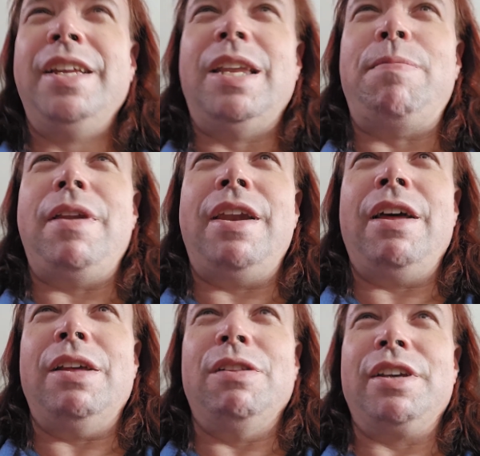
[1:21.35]
depending on
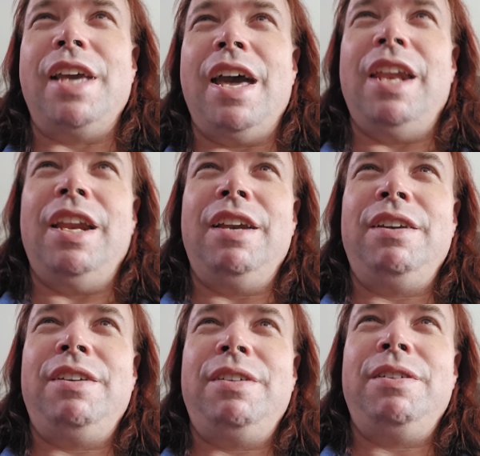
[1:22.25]
how you look at it
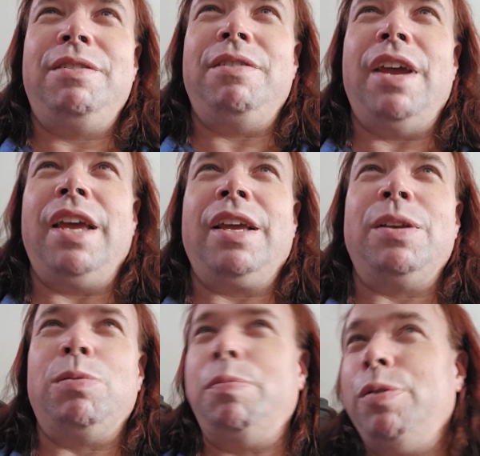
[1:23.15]
right?
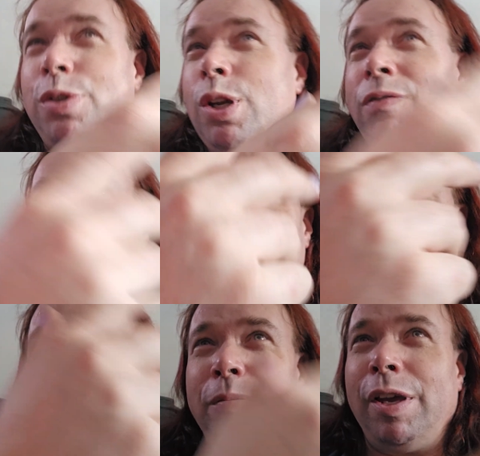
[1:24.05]
Because we're preserving
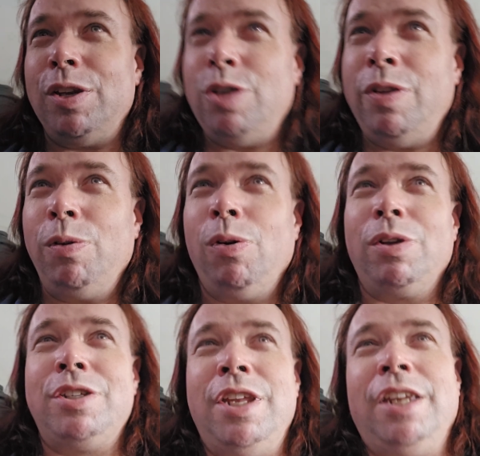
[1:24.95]
them and making sure they don't
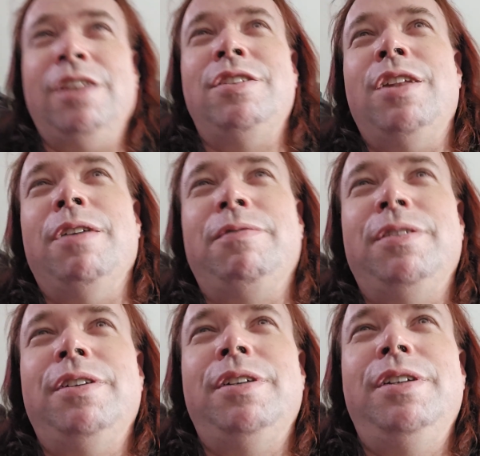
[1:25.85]
go extinct and stuff,
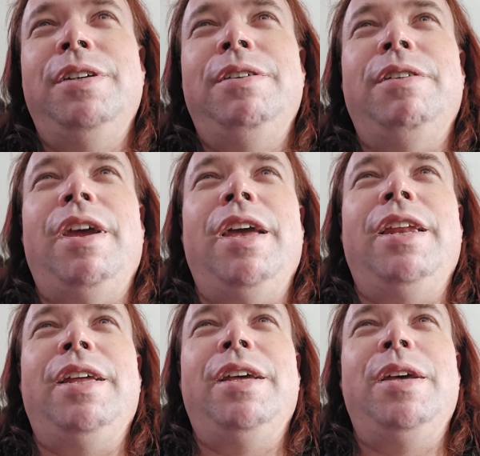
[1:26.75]

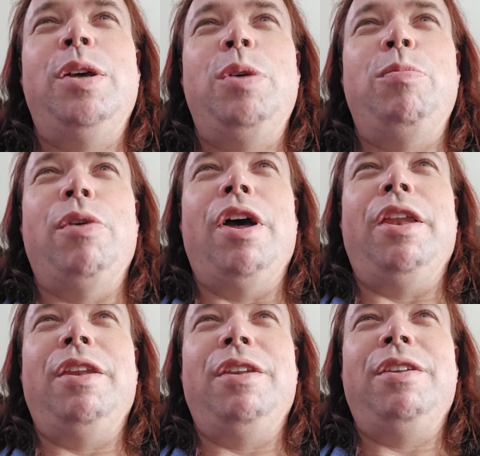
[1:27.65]
right?
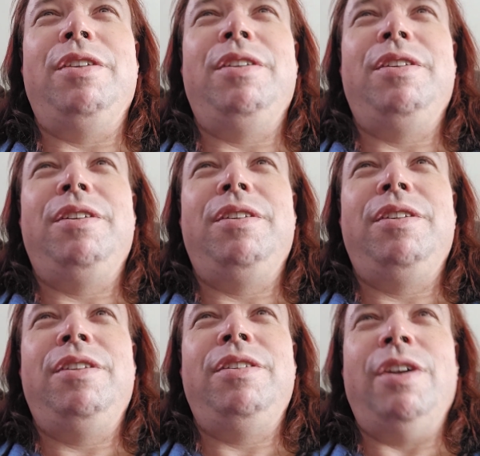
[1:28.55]
But
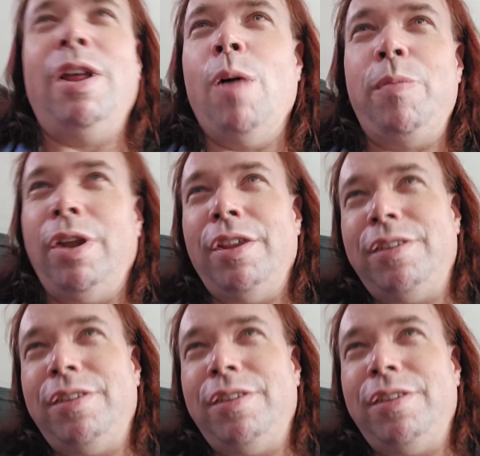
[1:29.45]
they're helping